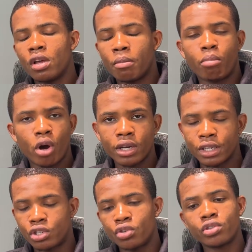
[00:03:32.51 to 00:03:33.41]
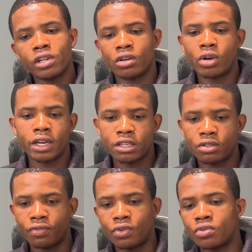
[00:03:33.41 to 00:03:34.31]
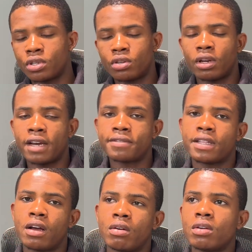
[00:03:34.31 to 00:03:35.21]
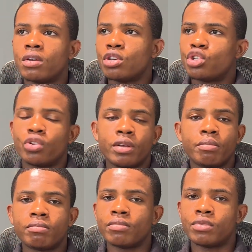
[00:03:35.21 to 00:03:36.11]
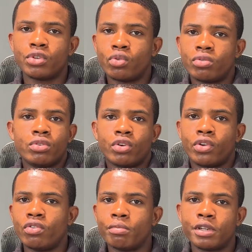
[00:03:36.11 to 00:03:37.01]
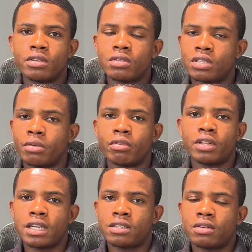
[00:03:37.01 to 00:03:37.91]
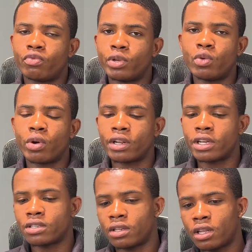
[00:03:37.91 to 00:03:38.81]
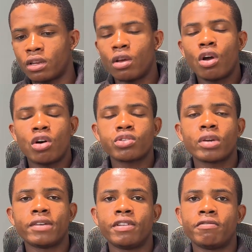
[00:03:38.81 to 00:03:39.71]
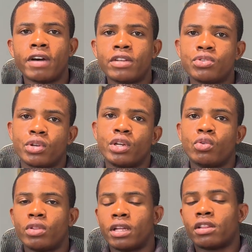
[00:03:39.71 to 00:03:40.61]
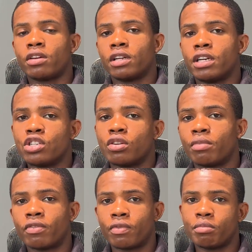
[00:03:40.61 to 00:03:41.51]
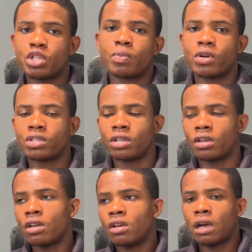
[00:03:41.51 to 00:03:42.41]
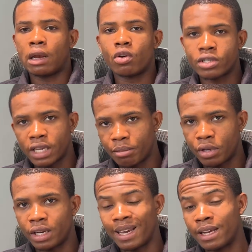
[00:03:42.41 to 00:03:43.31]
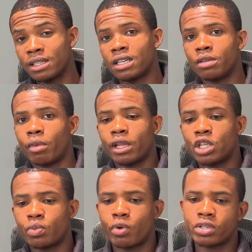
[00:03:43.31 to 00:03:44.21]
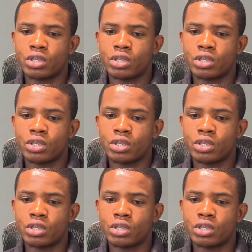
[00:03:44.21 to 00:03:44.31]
But it's usually a good idea to fuse in your lifestyle, show them you're a human. Simply, that's really what it is. And then also give them value, so they know that they're learning something from this person alongside being entertained by this person.